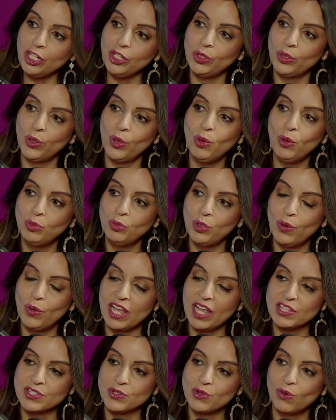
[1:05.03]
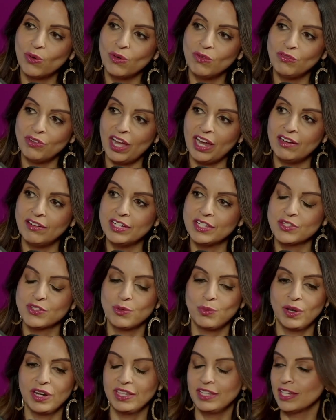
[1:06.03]
your home who has norovirus or
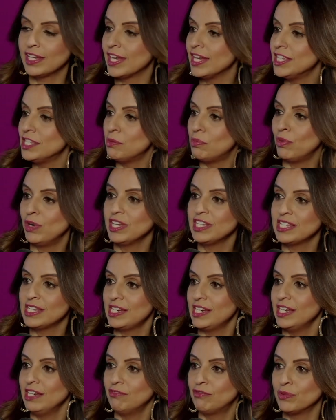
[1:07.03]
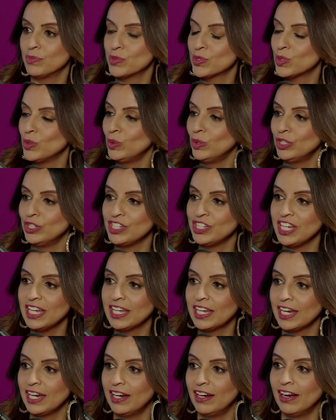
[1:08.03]
one of the kids brings it in from school or
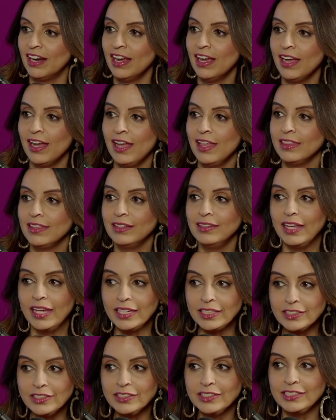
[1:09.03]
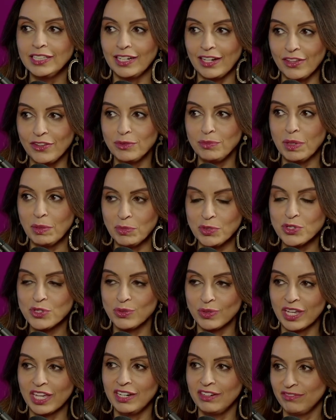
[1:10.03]
daycare, the likelihood that other members
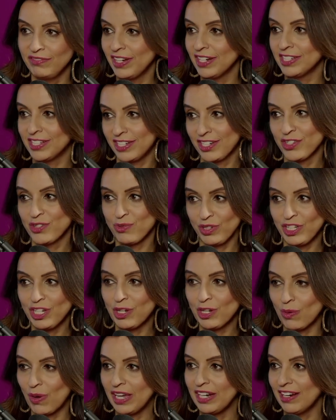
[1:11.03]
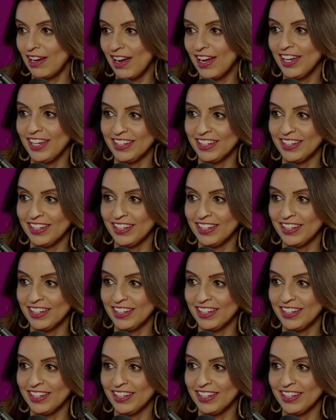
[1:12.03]
will get infected is really quite high.